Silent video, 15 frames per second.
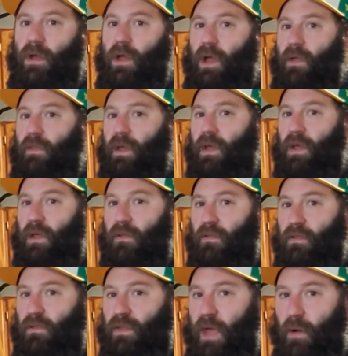And then
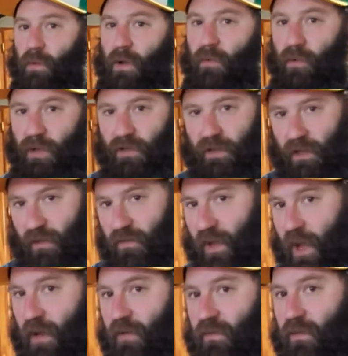that way we'll get that
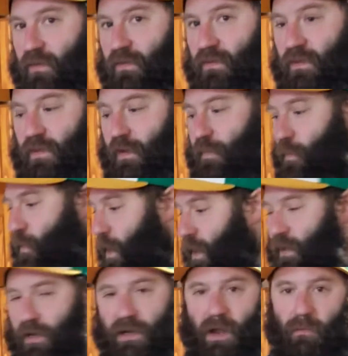exact consistency that we
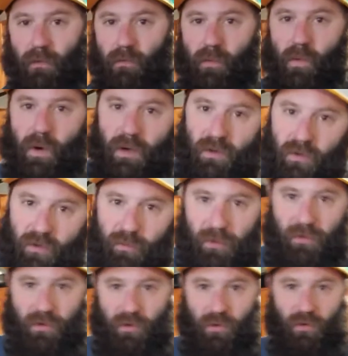want. And now what we want to do is put
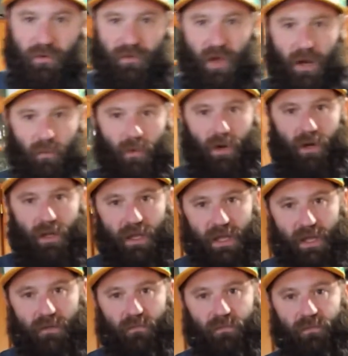the noodles on and we're going to
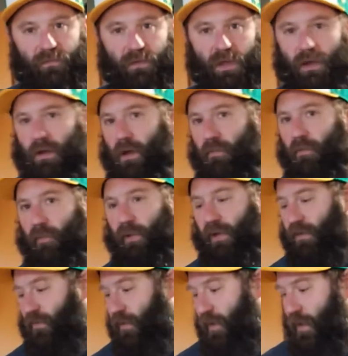eat in a couple
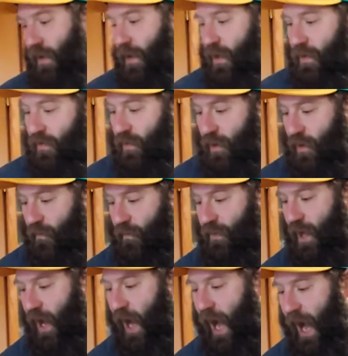minutes. So
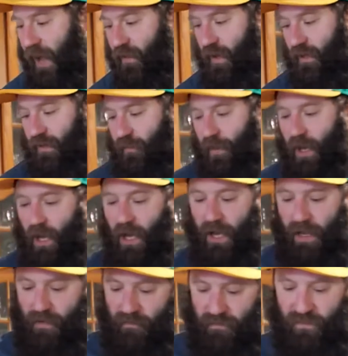I like to
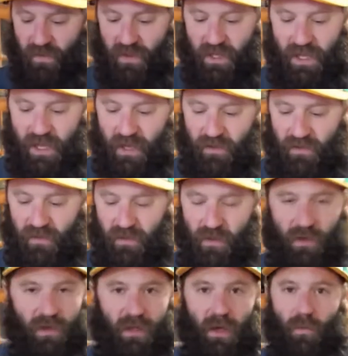buy these, you
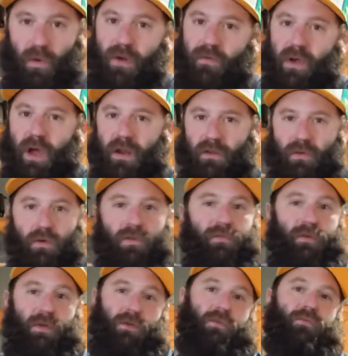can get whatever kind of noodles, if
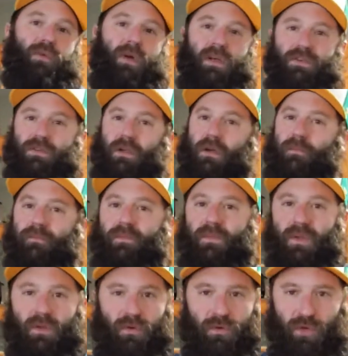you can do fresh,
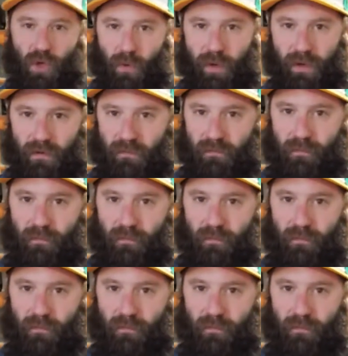do it.